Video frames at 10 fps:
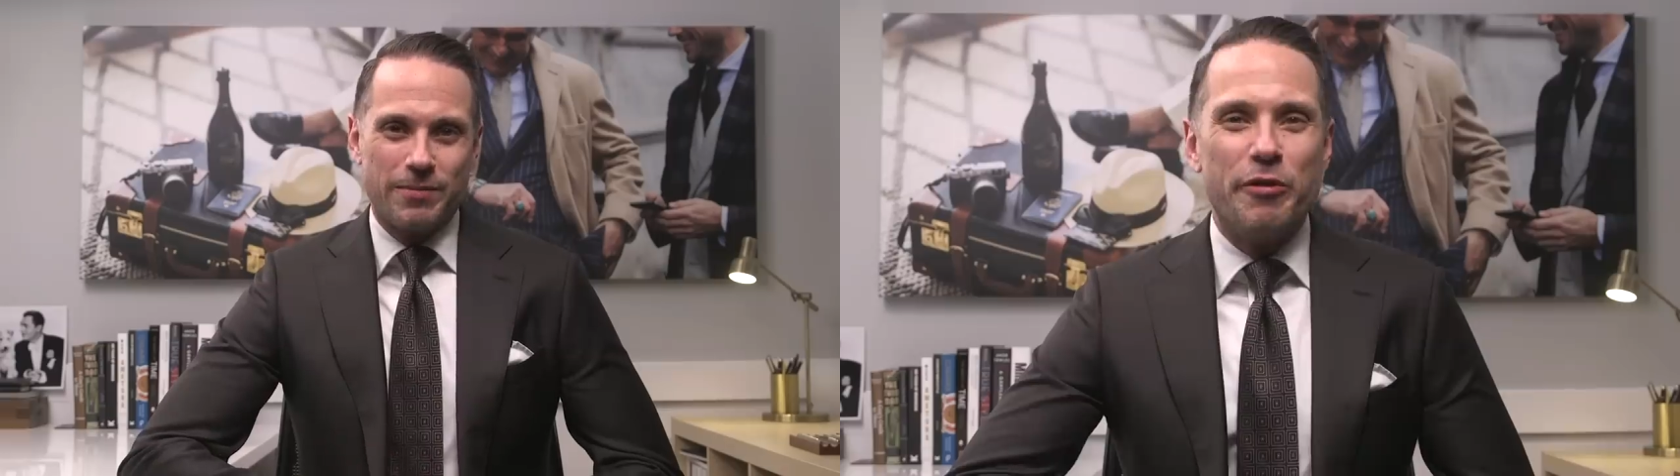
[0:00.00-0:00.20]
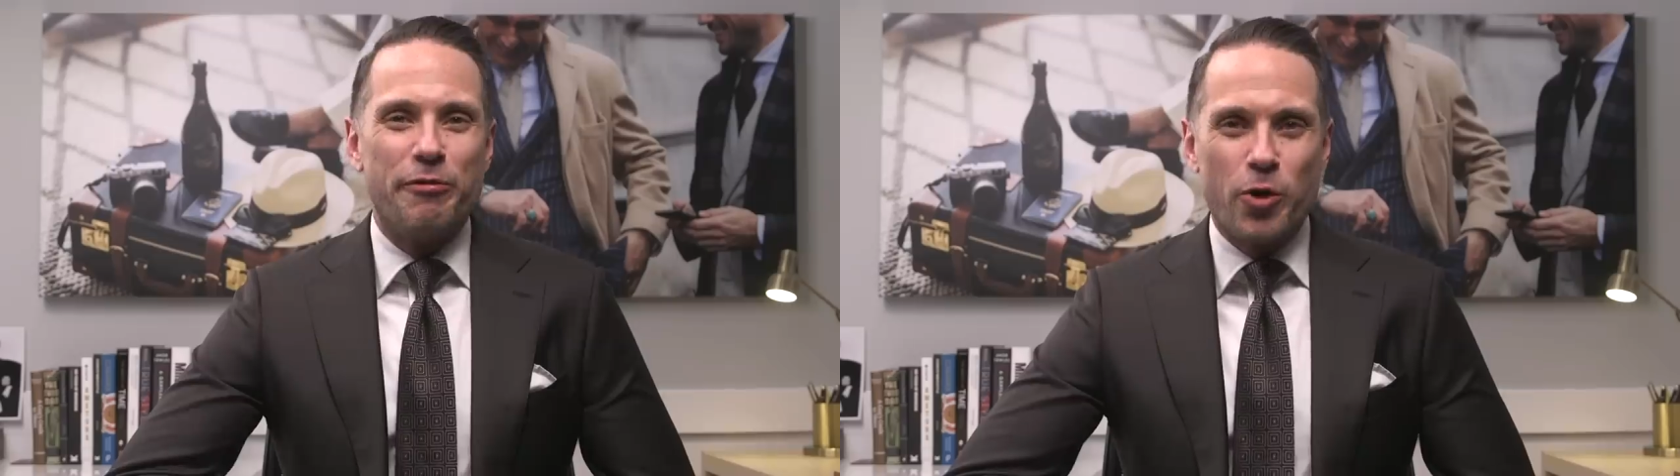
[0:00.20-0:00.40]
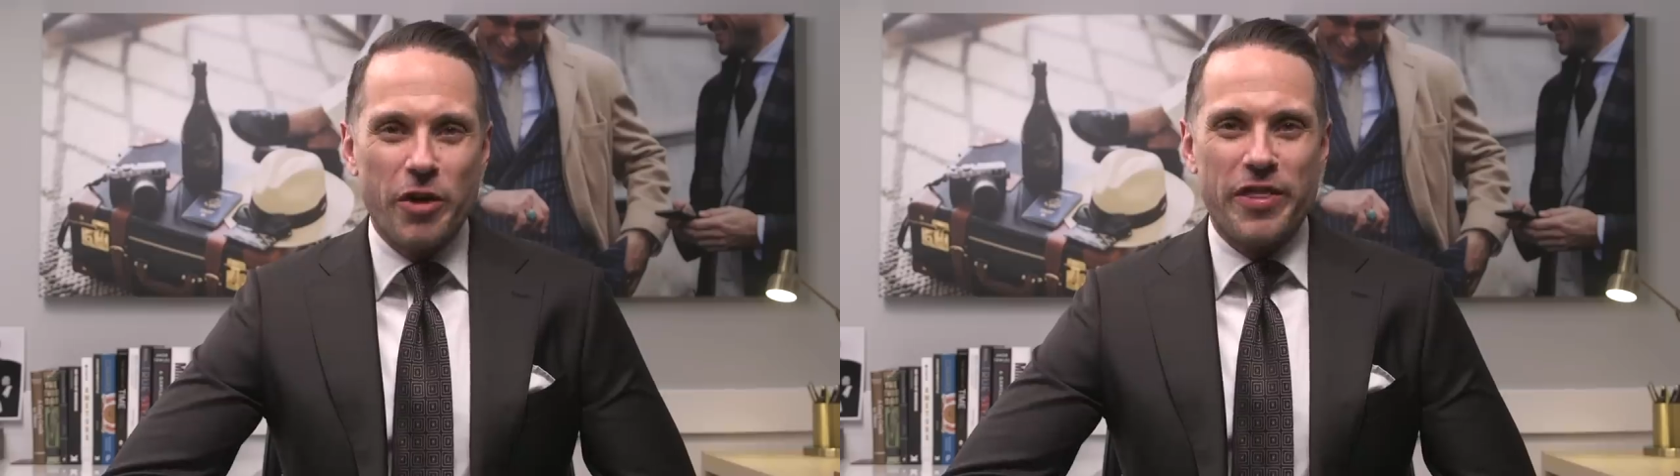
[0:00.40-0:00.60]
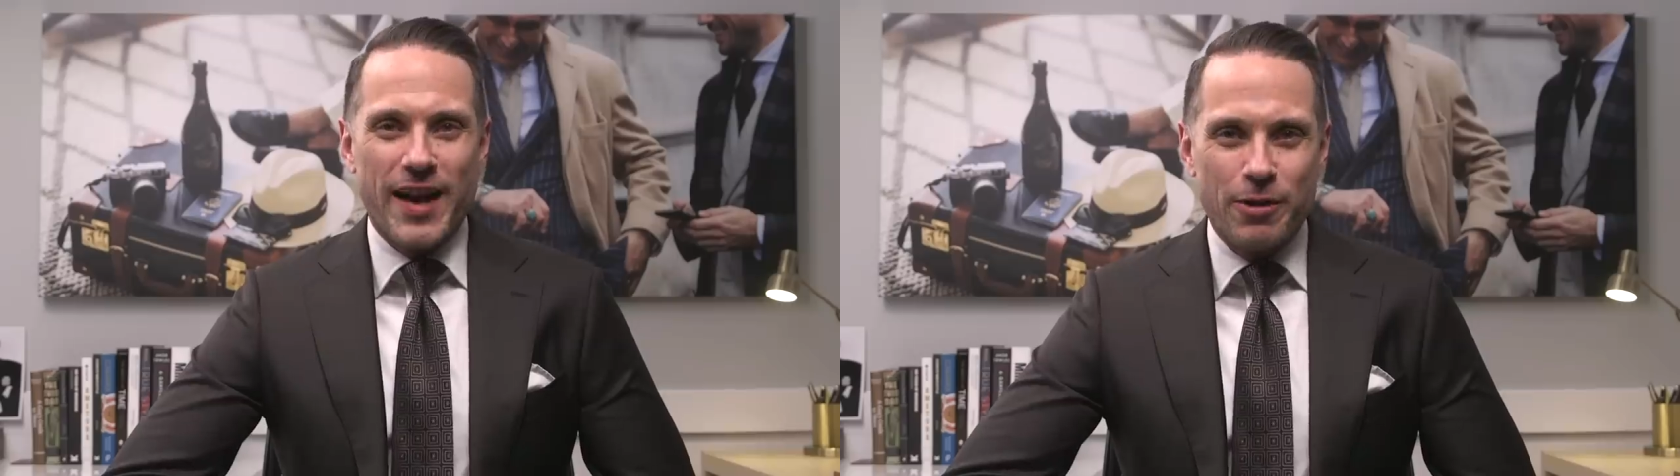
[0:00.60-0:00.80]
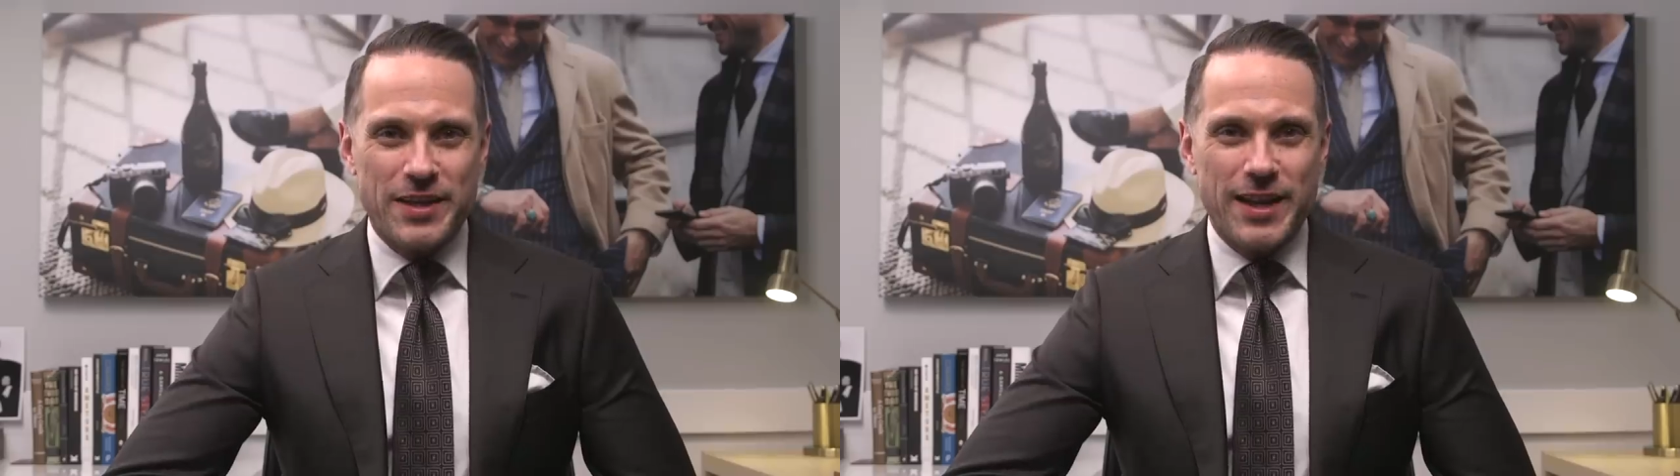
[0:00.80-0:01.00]
The fourth
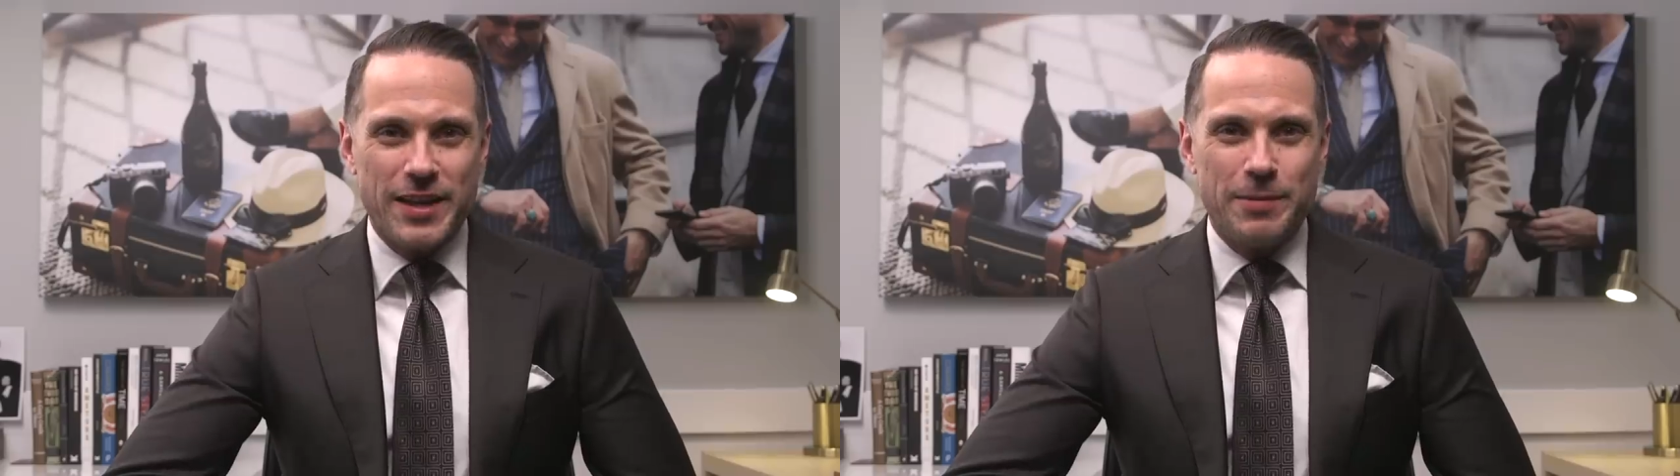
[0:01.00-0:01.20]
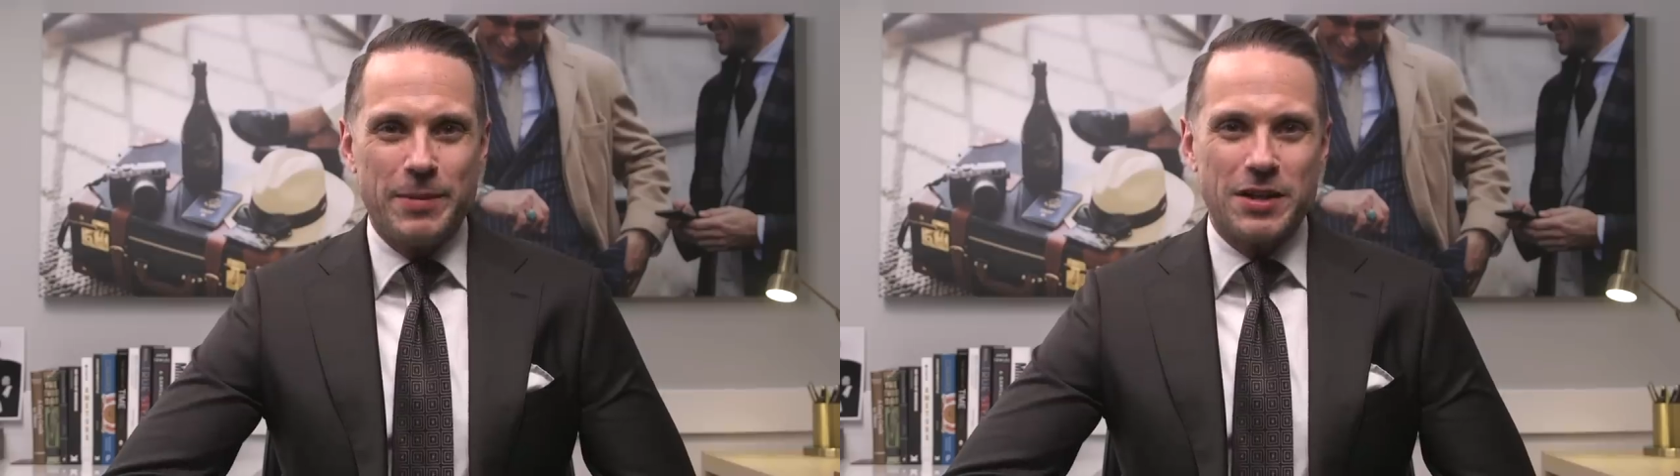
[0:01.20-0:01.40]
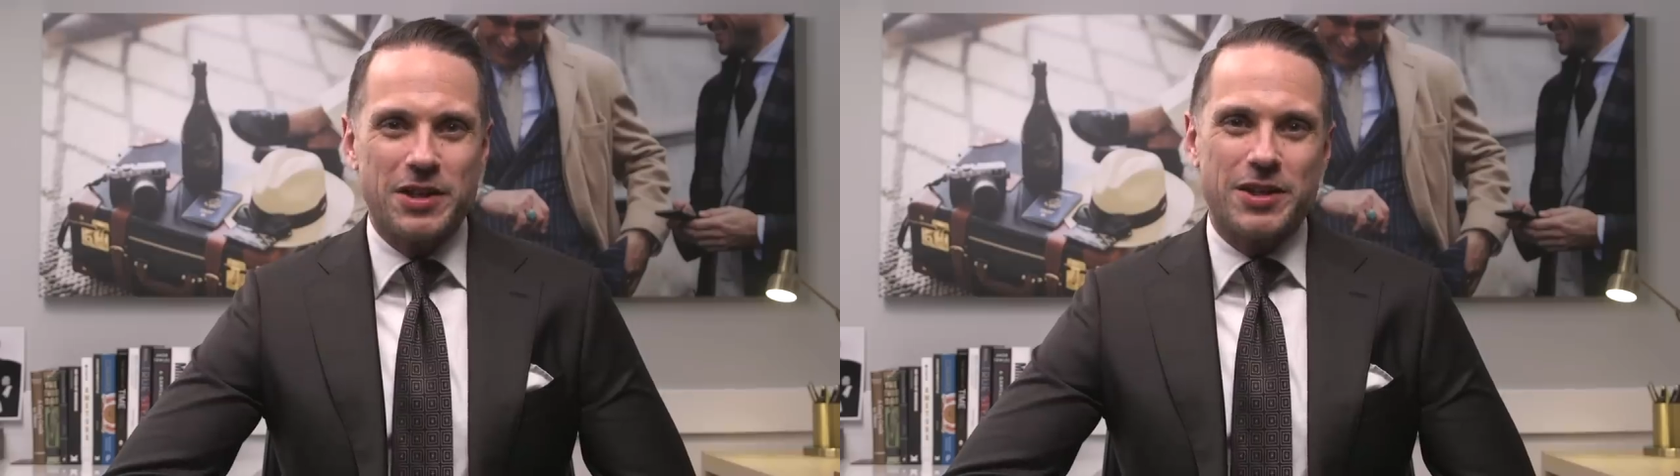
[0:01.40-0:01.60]
outdated men's